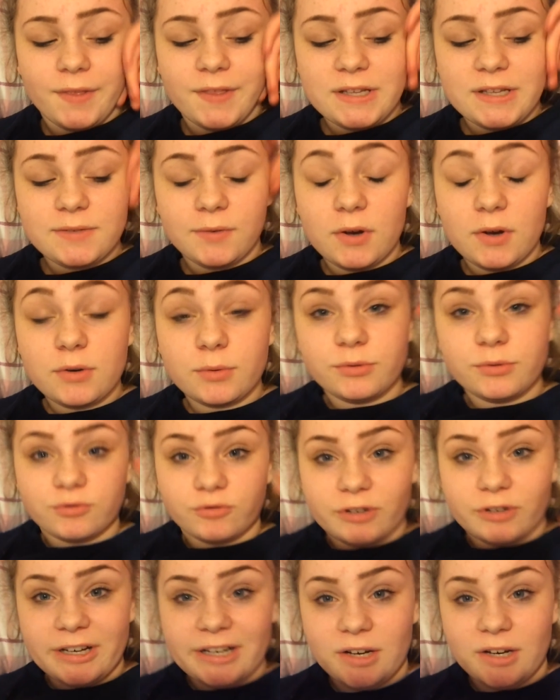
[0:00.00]
This vlog was
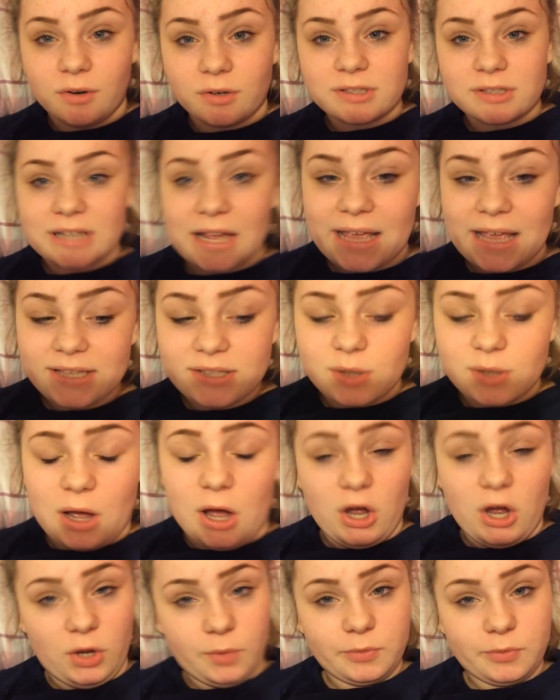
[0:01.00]
really long today, so I
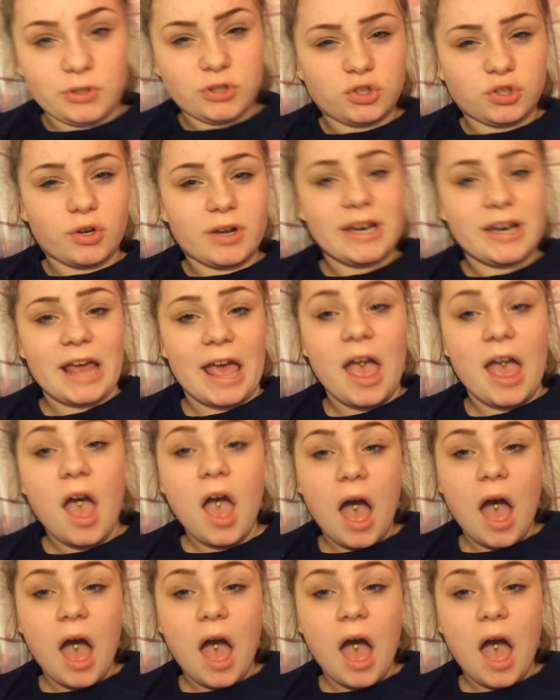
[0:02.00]
hope you enjoyed it,